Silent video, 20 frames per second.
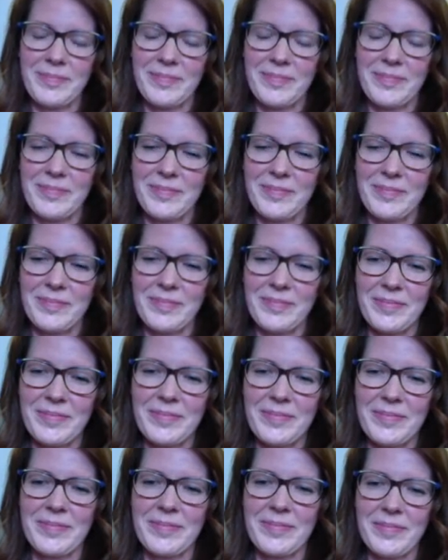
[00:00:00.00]

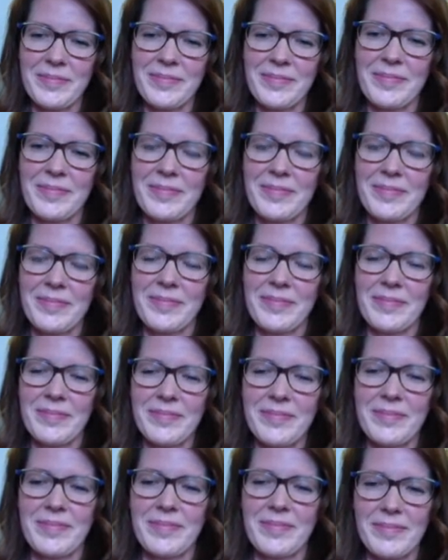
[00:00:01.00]

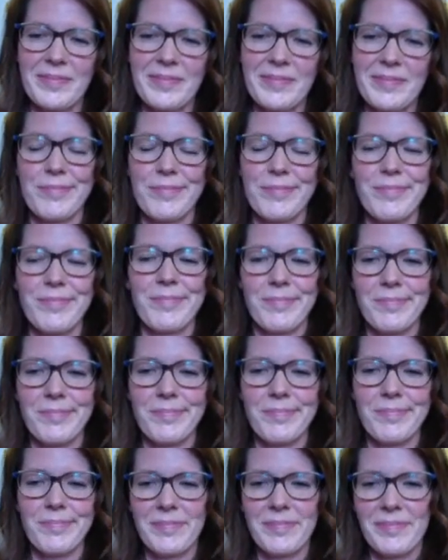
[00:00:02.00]

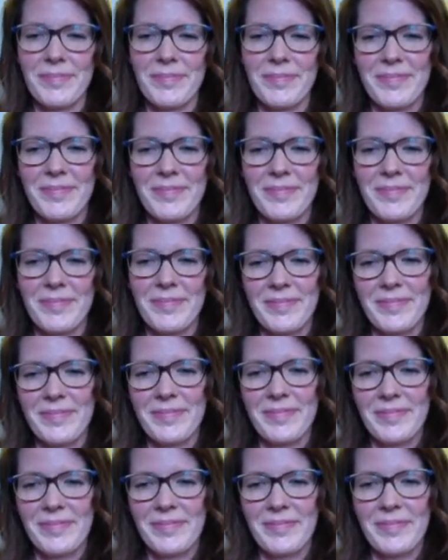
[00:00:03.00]

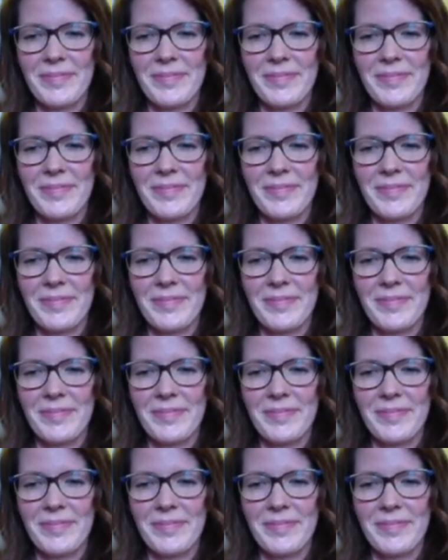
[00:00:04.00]
(silent)